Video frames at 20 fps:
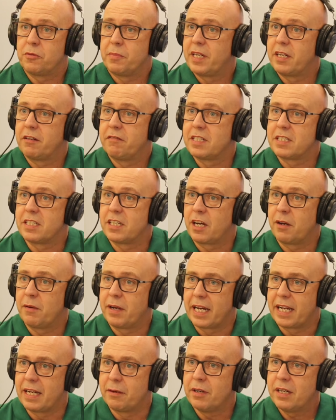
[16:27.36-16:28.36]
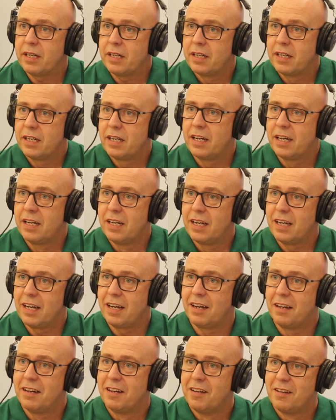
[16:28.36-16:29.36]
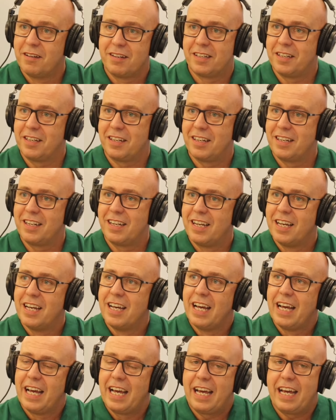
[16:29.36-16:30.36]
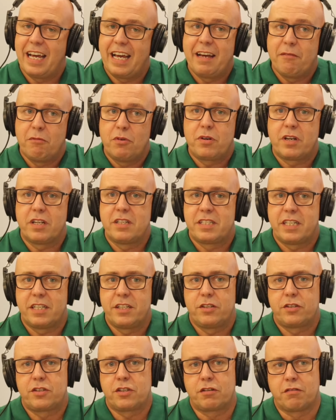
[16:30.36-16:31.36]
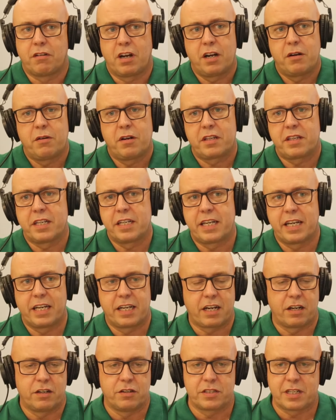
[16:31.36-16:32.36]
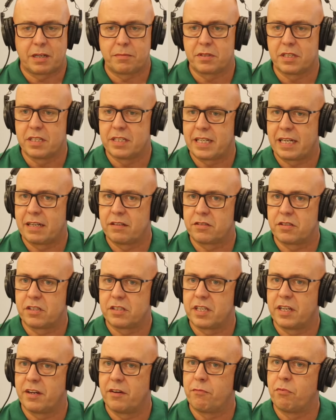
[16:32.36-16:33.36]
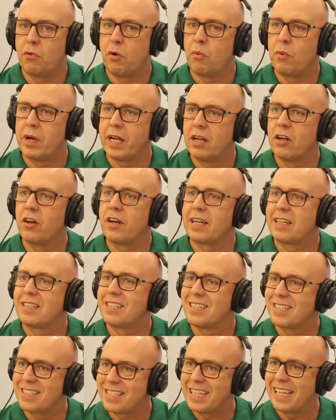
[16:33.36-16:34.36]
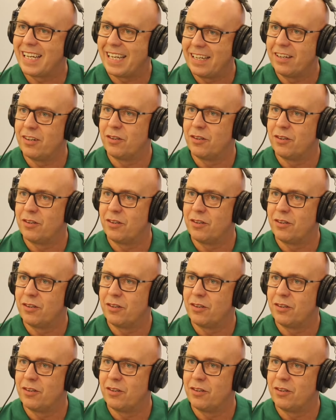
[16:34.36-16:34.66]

what, media isn't going anywhere. No, it's not. Is it? It's growing and growing. It will continue to grow. I think it goes ups and downs as you know, of what we like to see